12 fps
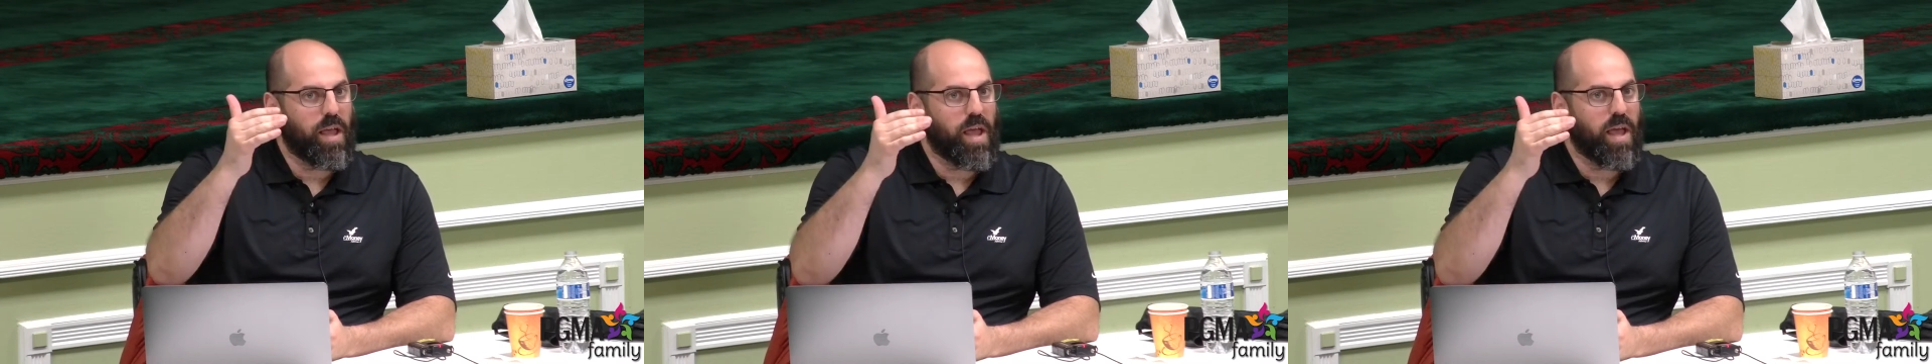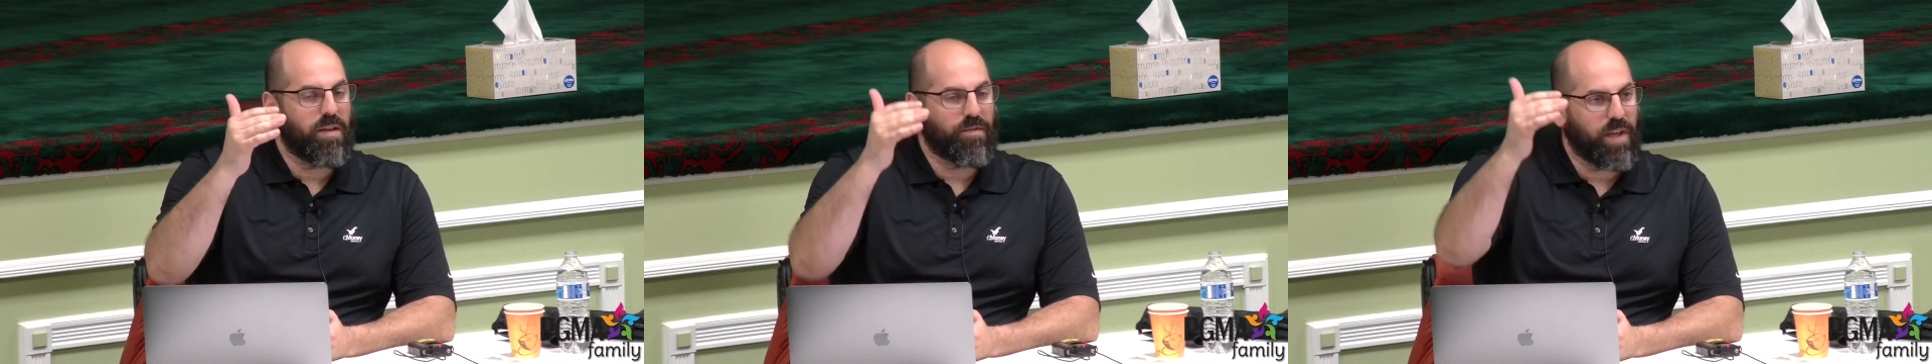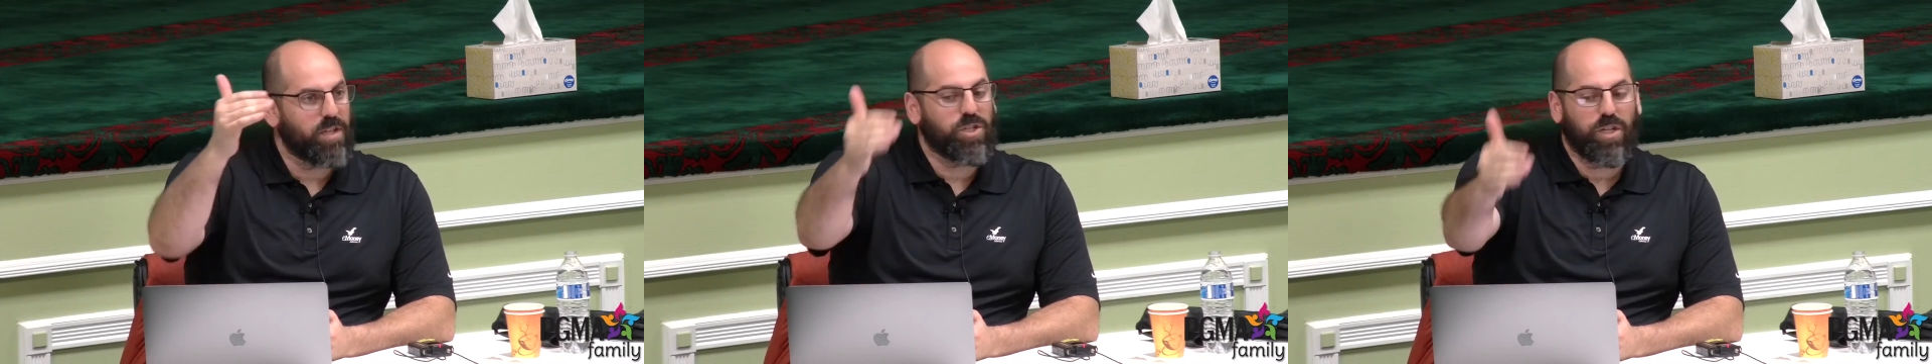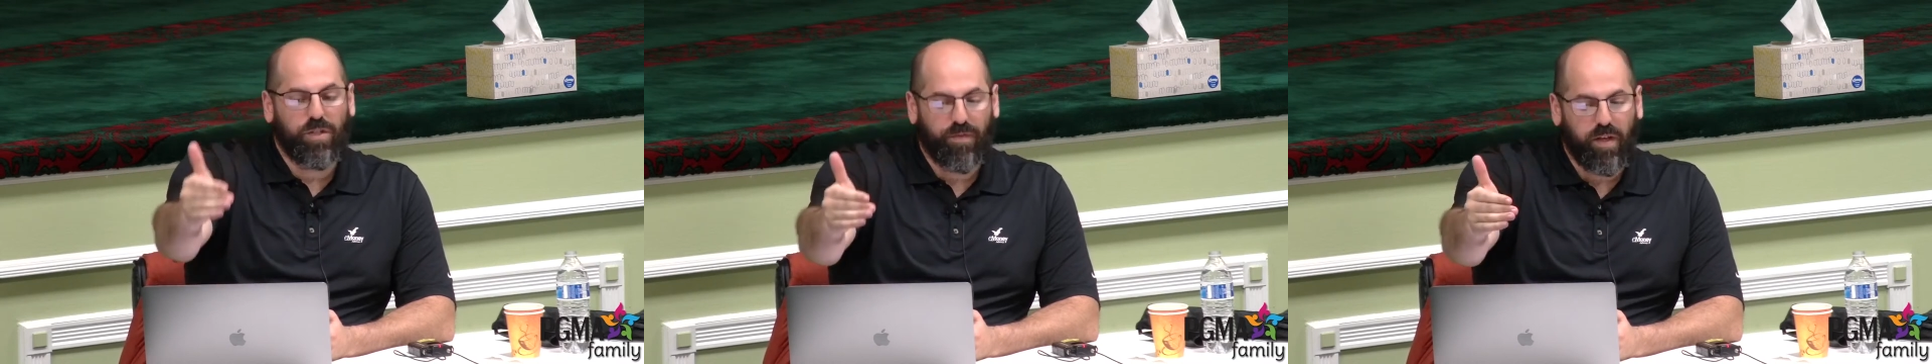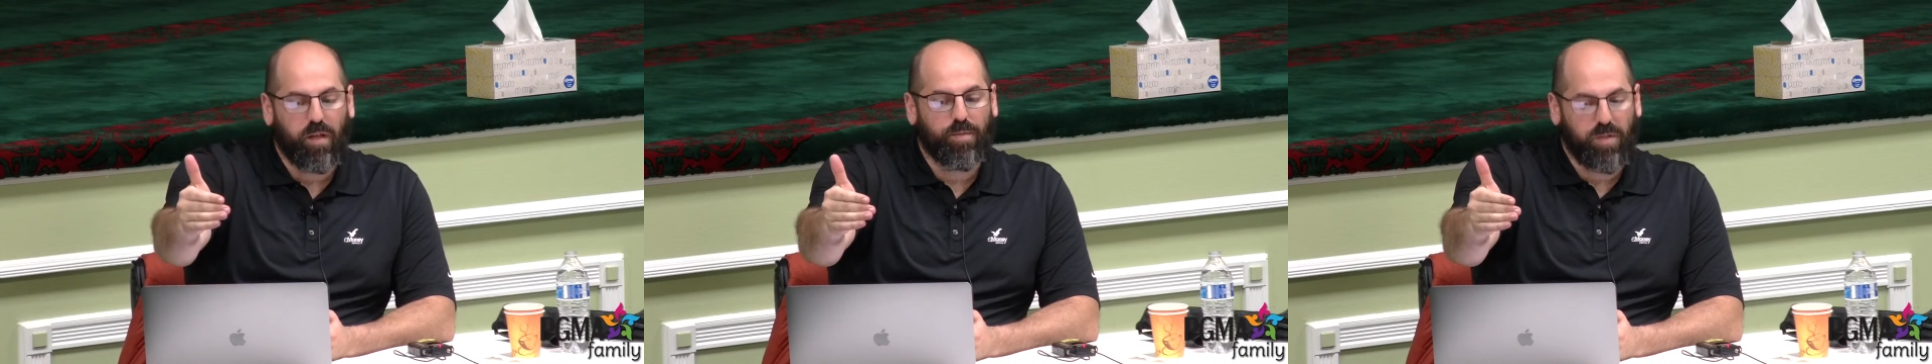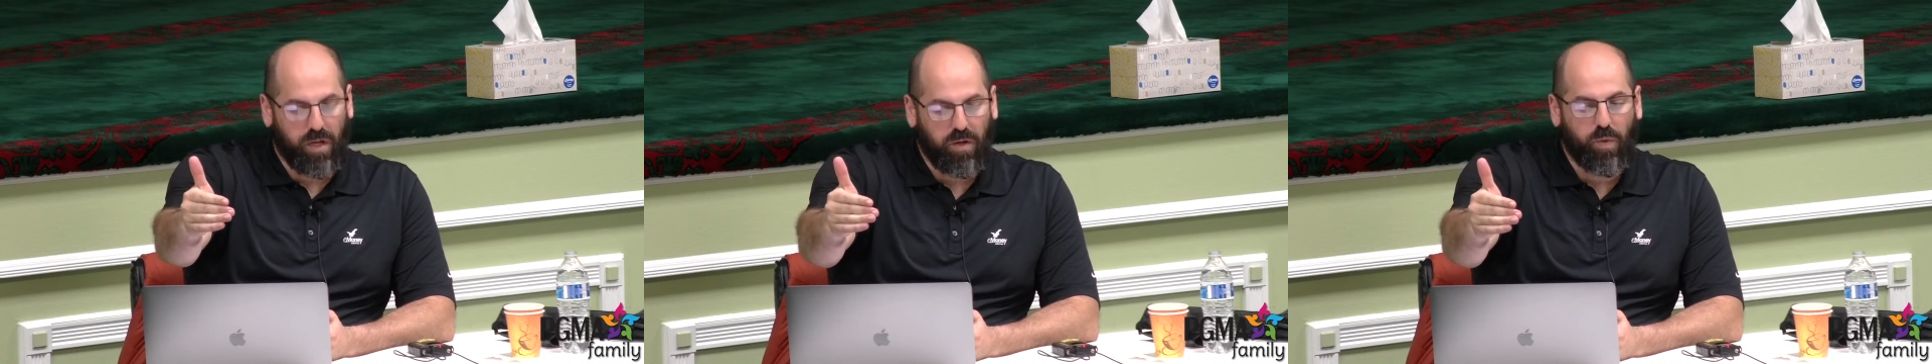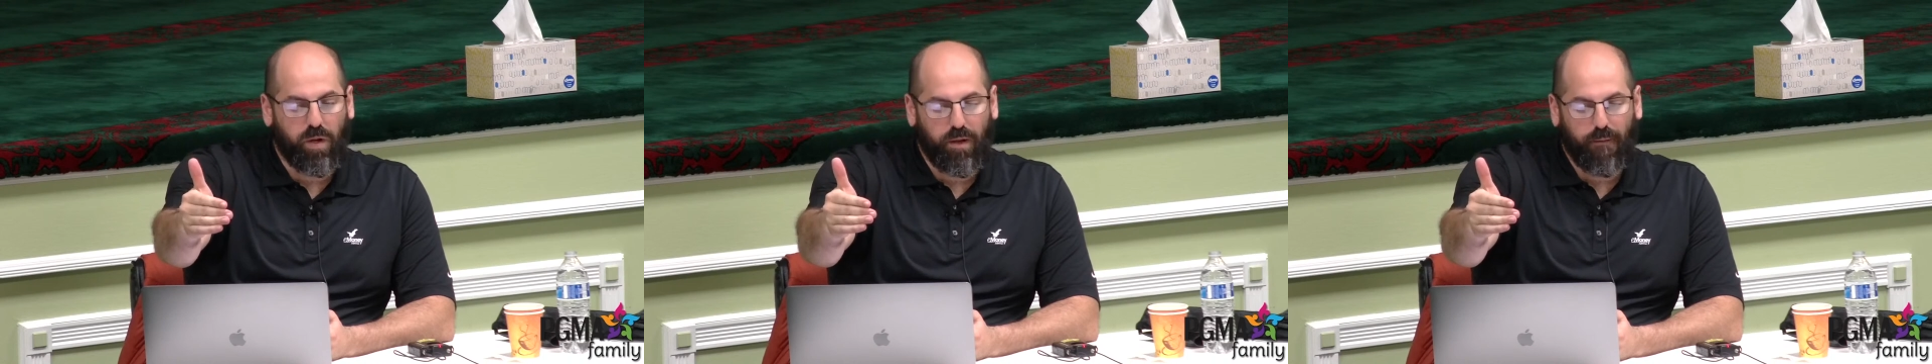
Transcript: and eventually develop taqwa